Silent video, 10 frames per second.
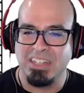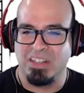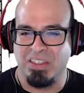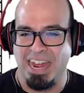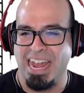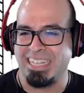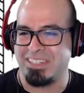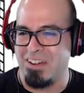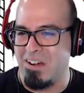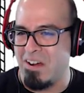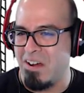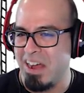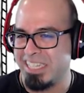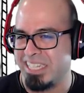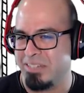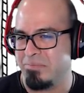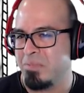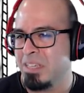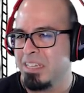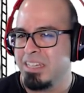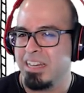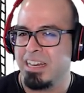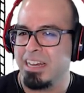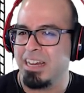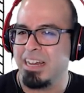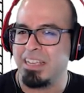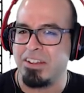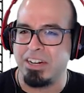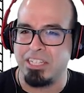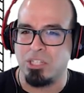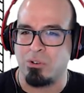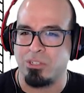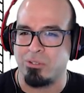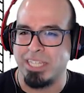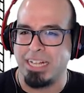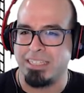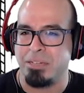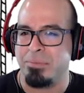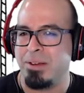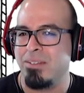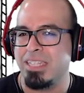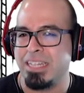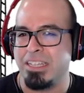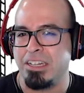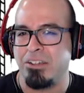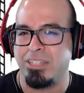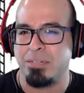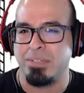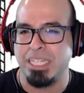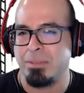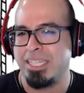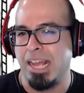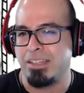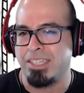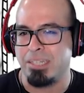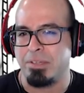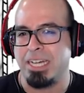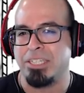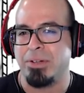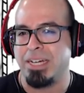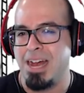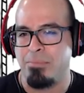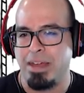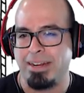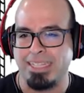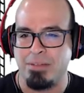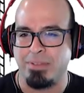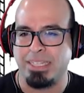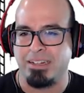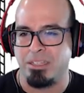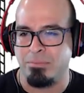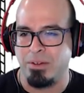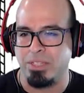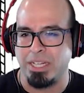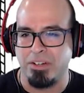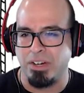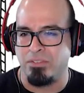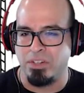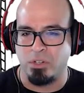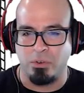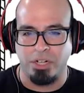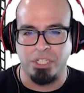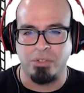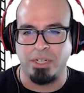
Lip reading: That's awesome. You can ensorcel skeleton bones and then use them to summon skeletons to protect you in combat. Examine skeleton bones in your inventory to